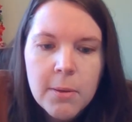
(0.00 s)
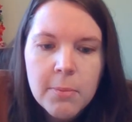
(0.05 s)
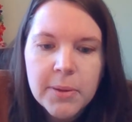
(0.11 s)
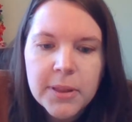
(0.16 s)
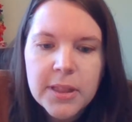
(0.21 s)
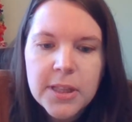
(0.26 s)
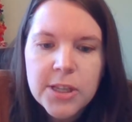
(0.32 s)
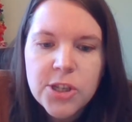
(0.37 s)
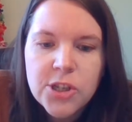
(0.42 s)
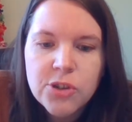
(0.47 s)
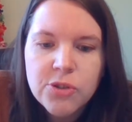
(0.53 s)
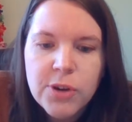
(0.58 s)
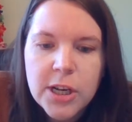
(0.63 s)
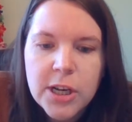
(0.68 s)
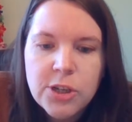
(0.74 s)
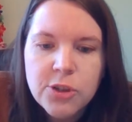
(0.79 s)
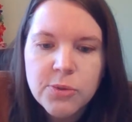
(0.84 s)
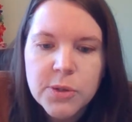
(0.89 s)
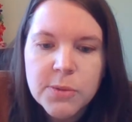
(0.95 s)
but this
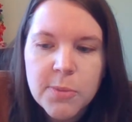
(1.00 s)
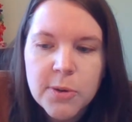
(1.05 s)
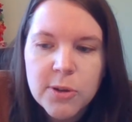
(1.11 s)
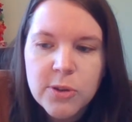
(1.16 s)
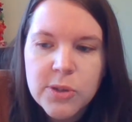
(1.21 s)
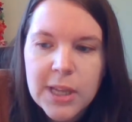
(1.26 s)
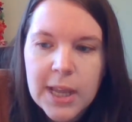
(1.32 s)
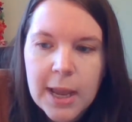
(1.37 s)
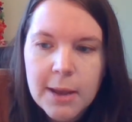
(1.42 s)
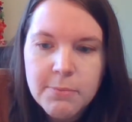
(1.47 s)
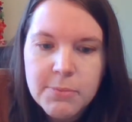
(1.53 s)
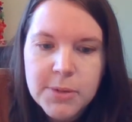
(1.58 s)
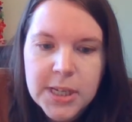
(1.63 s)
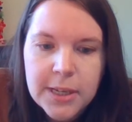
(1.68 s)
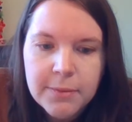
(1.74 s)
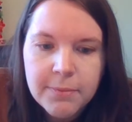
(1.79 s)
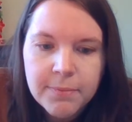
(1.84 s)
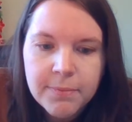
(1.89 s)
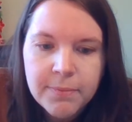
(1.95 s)
stretch was mostly
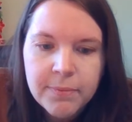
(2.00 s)
empty.